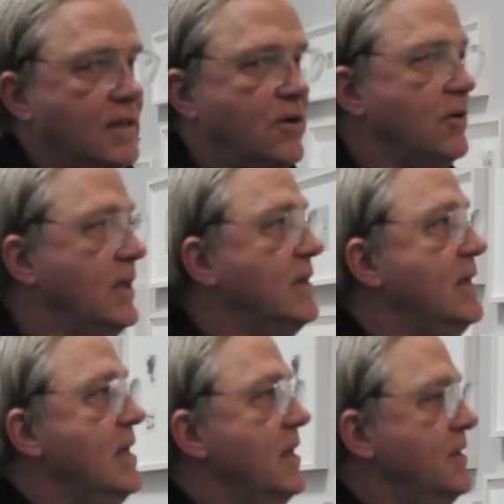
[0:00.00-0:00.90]
Literally.
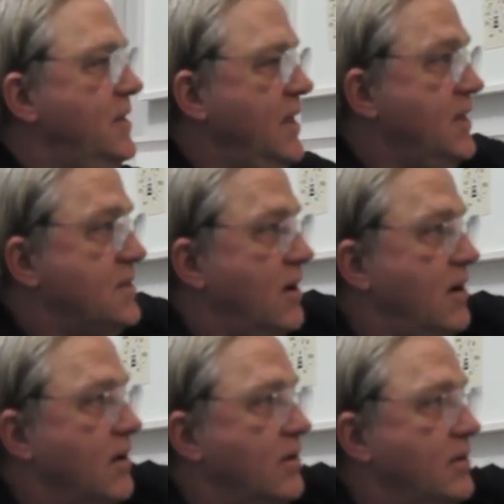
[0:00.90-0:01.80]
These
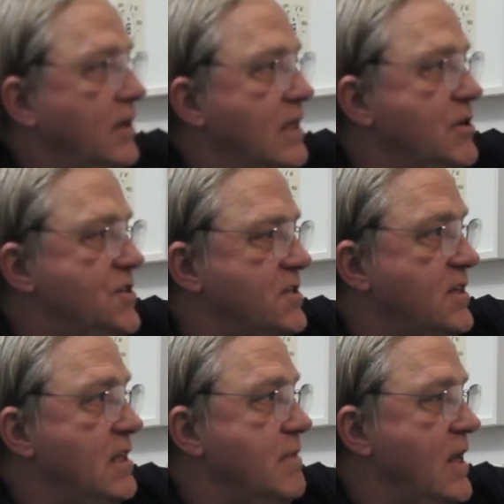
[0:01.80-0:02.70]
are images
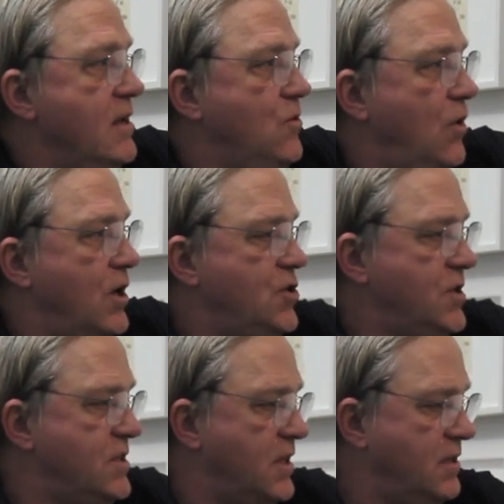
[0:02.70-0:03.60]
that he made,
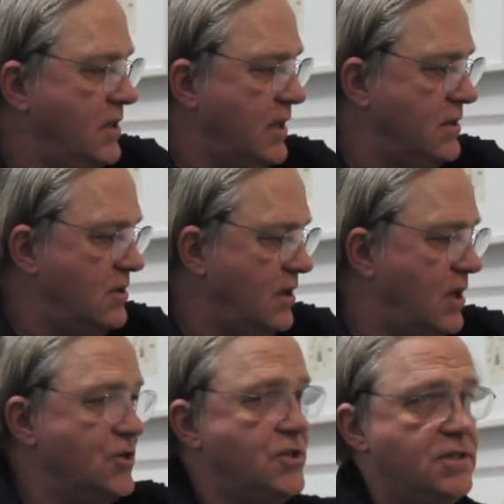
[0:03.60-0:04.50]
gouaches and, and
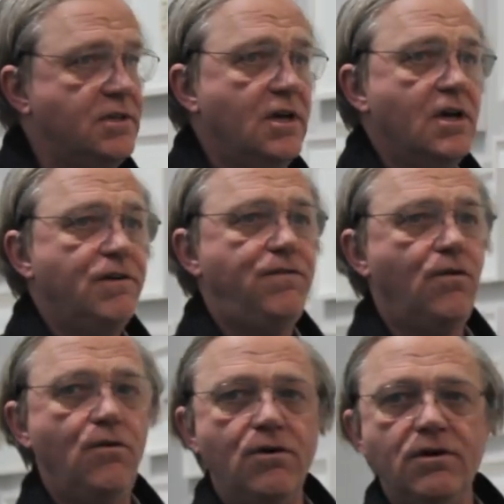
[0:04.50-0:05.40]
collages
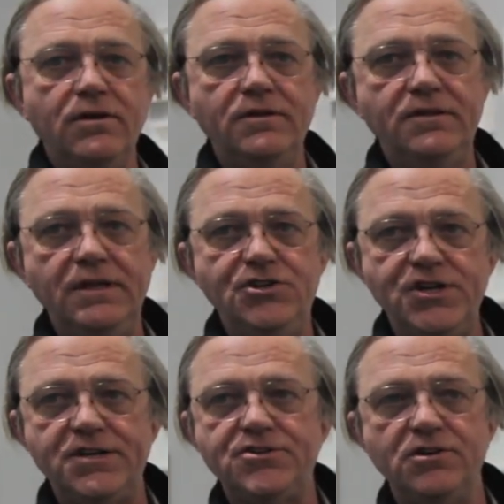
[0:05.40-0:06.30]
for the
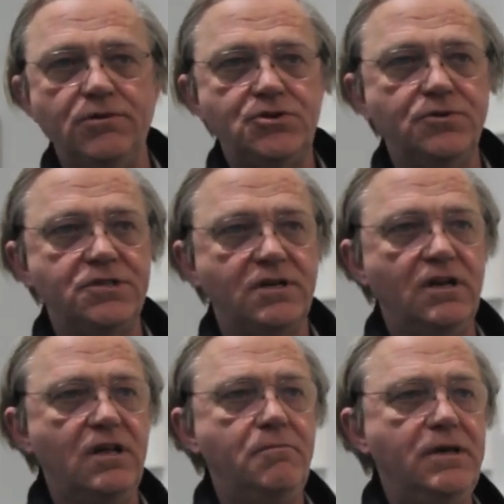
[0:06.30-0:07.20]
Jester, which was the
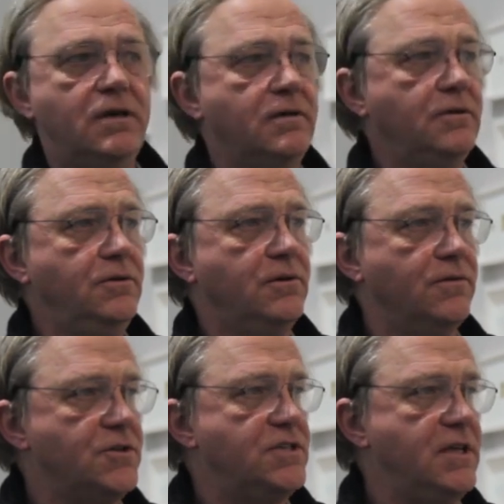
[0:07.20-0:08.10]
Columbia
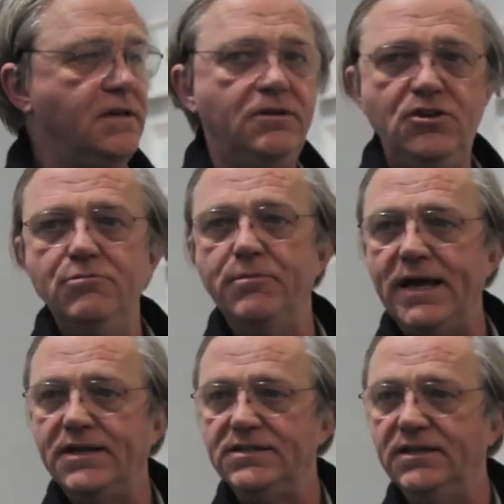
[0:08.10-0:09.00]
University humor
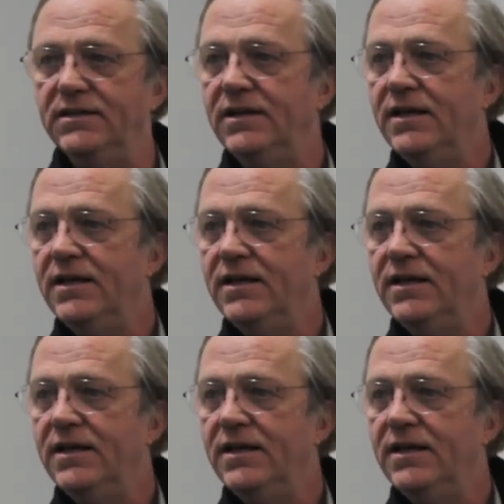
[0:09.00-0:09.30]
magazine.